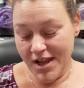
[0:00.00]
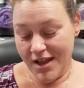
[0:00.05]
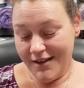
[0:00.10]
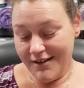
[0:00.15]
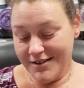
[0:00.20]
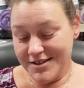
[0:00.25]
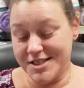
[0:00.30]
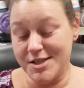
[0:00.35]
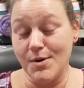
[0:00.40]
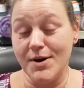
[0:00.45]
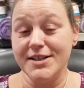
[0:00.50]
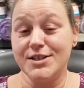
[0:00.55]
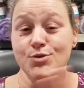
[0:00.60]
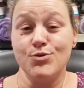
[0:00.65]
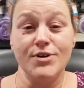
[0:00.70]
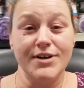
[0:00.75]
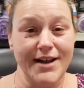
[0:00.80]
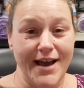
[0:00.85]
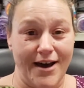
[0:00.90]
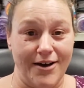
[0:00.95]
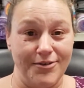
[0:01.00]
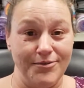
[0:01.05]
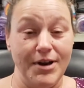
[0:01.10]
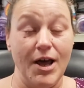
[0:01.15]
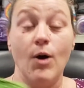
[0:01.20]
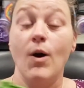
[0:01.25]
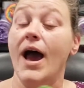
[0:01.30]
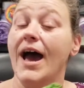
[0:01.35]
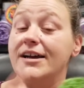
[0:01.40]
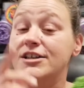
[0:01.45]
So I tore it out.
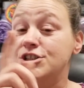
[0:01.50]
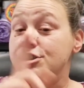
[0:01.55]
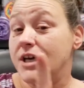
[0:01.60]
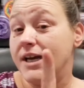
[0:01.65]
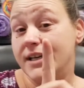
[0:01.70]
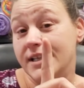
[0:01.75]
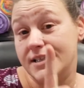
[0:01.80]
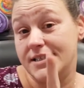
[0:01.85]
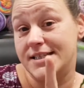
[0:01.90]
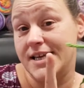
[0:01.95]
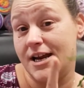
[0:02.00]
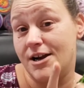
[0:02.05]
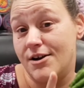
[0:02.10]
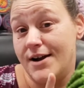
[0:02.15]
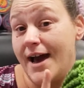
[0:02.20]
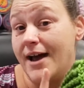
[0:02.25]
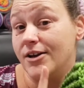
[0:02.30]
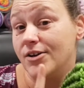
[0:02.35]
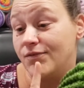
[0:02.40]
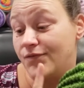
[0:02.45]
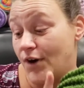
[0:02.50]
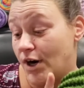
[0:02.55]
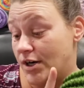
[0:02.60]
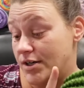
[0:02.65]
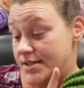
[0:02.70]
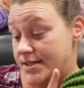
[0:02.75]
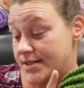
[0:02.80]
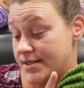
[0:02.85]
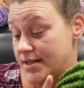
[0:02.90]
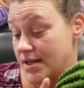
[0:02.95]
No, actually, I didn't tear it out at
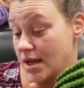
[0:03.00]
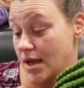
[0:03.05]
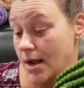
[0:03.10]
first.